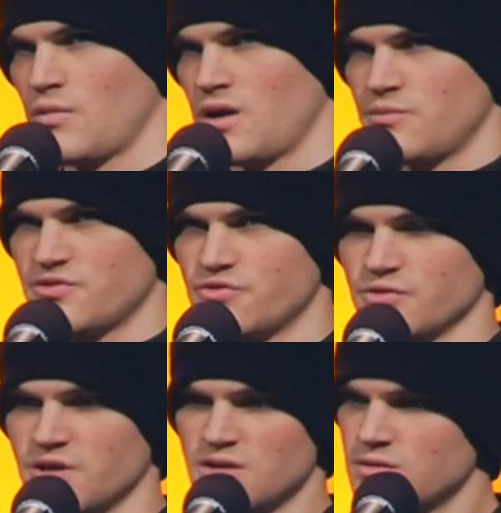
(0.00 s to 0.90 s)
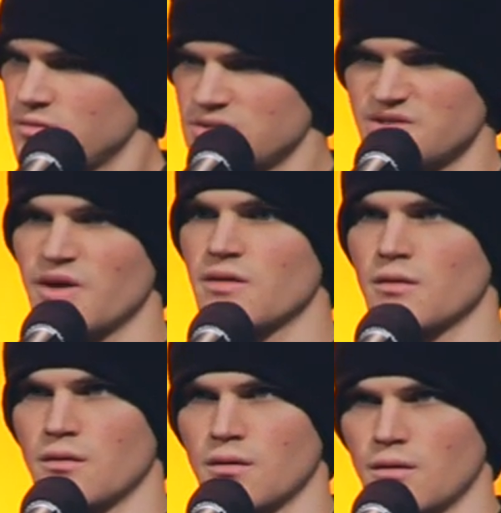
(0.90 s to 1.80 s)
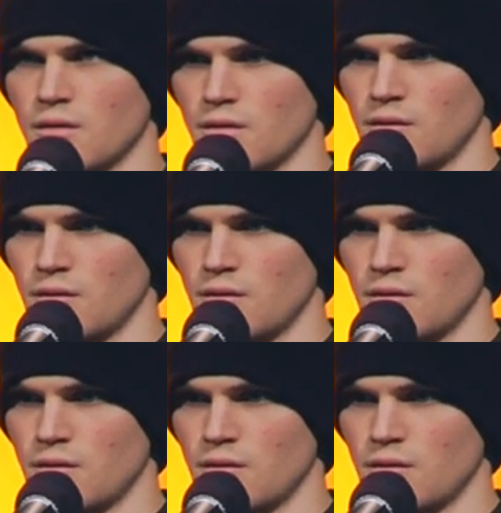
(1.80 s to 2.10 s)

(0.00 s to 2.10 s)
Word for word: My name is Julian Smith. And